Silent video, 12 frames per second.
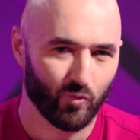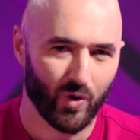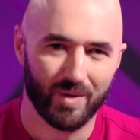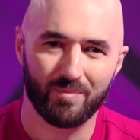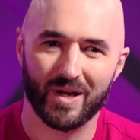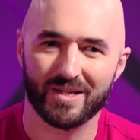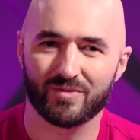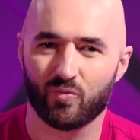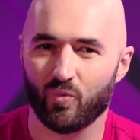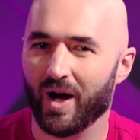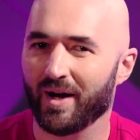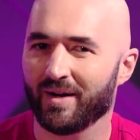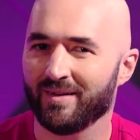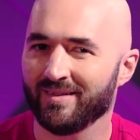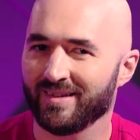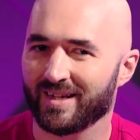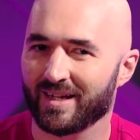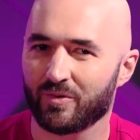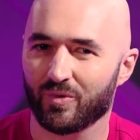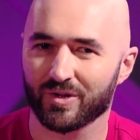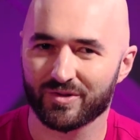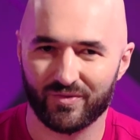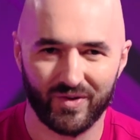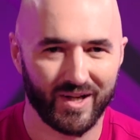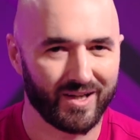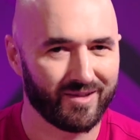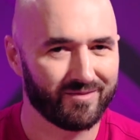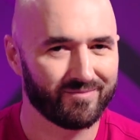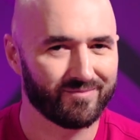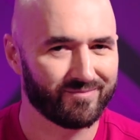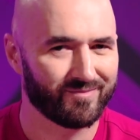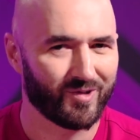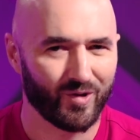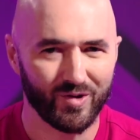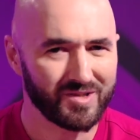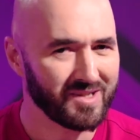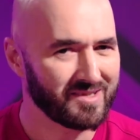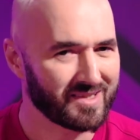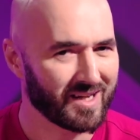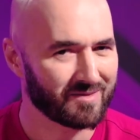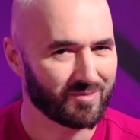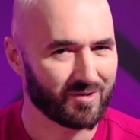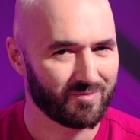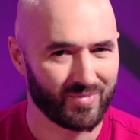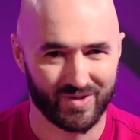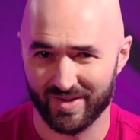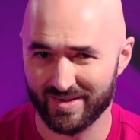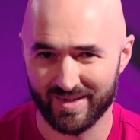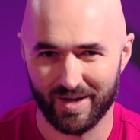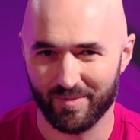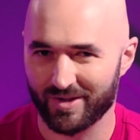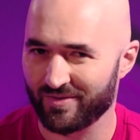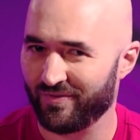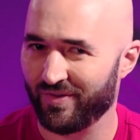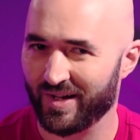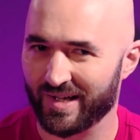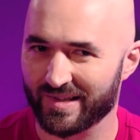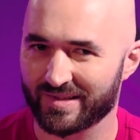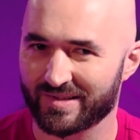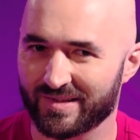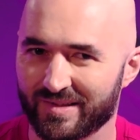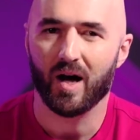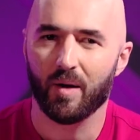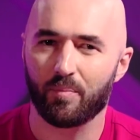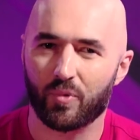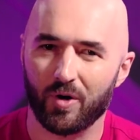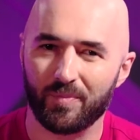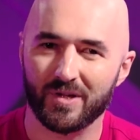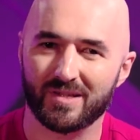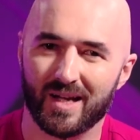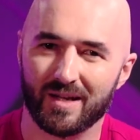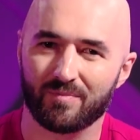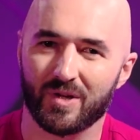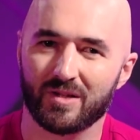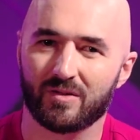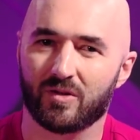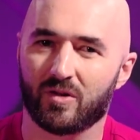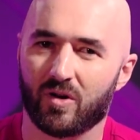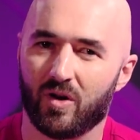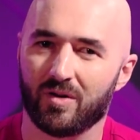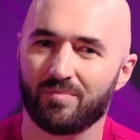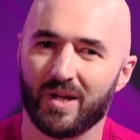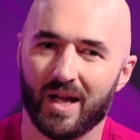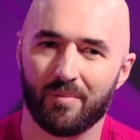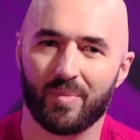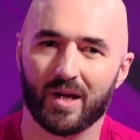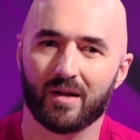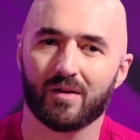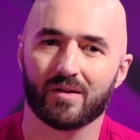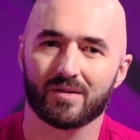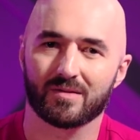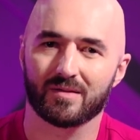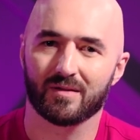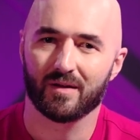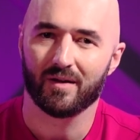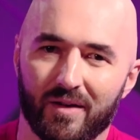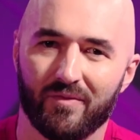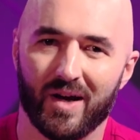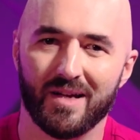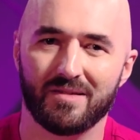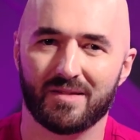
1 plus 1 equals 3. Also a statement, but this time it's false. A proper statement can't be ambiguous. If I